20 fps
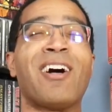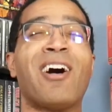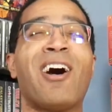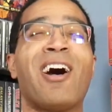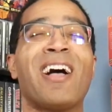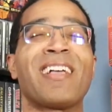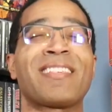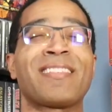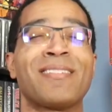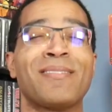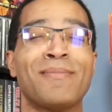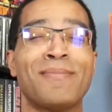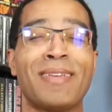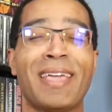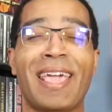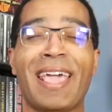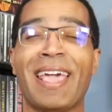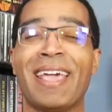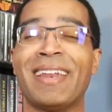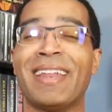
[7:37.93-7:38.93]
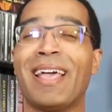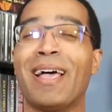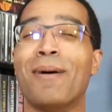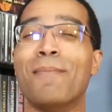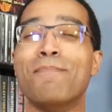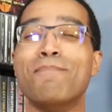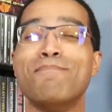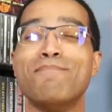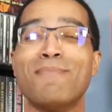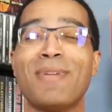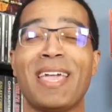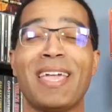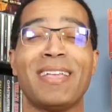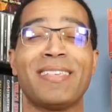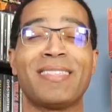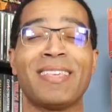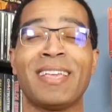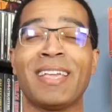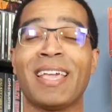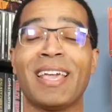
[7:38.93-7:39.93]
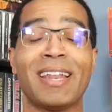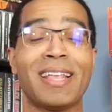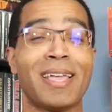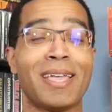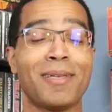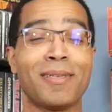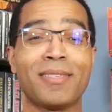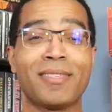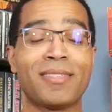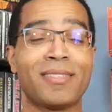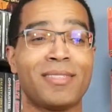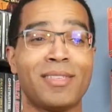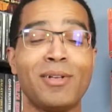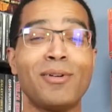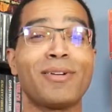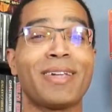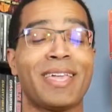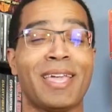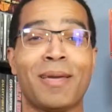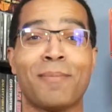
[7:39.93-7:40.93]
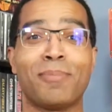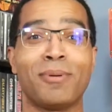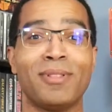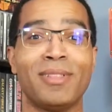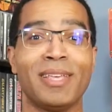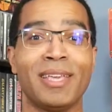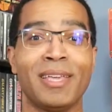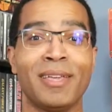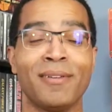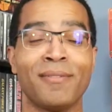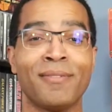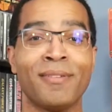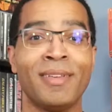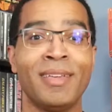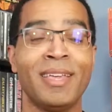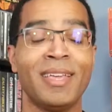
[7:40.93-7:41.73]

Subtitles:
awesome and amazing, and I still can't believe